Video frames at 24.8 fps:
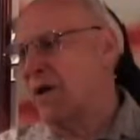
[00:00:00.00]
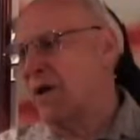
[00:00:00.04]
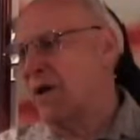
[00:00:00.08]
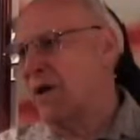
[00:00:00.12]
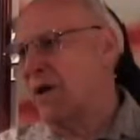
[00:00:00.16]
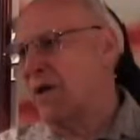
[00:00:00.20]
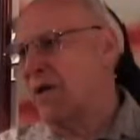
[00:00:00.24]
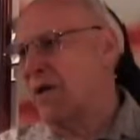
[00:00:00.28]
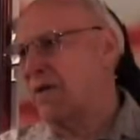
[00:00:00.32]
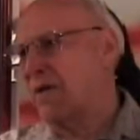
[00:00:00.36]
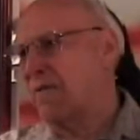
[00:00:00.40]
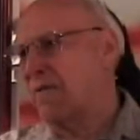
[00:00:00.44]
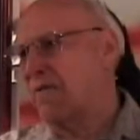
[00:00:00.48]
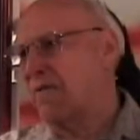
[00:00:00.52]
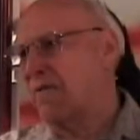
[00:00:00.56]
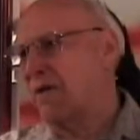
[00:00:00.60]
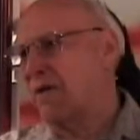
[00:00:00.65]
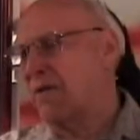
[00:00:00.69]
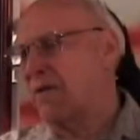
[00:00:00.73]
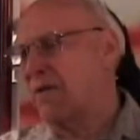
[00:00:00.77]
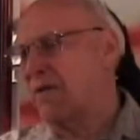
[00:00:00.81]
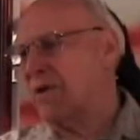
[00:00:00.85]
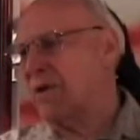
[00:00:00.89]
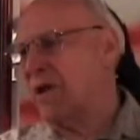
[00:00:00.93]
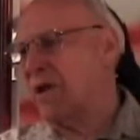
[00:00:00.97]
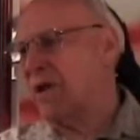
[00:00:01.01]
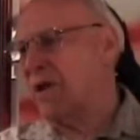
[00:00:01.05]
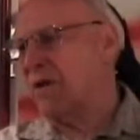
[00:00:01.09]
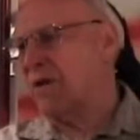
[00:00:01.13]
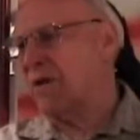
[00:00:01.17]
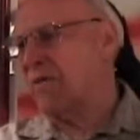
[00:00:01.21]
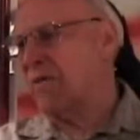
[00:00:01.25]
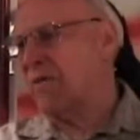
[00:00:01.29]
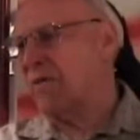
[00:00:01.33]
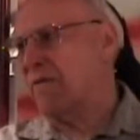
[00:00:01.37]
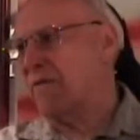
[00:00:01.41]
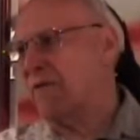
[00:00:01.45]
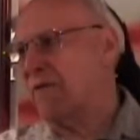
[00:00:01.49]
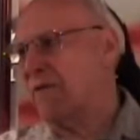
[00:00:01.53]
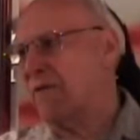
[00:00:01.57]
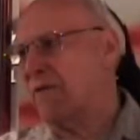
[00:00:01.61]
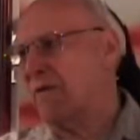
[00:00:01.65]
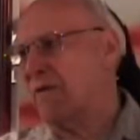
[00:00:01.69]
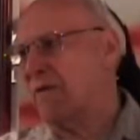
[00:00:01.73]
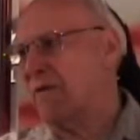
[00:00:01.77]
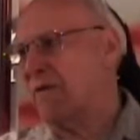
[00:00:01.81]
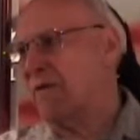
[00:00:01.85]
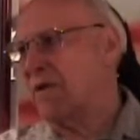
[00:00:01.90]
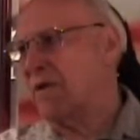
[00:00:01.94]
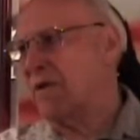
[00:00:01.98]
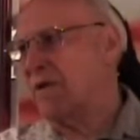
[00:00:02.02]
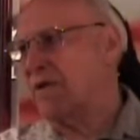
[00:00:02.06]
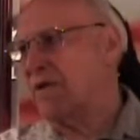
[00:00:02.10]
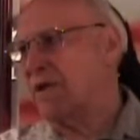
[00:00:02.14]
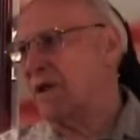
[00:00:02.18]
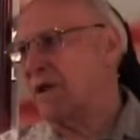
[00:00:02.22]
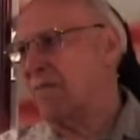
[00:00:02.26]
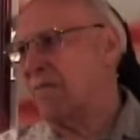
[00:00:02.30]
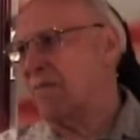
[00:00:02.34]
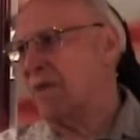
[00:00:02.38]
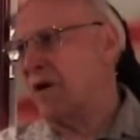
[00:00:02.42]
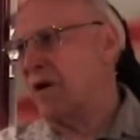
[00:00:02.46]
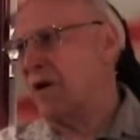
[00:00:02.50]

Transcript: on uh, the first day of December.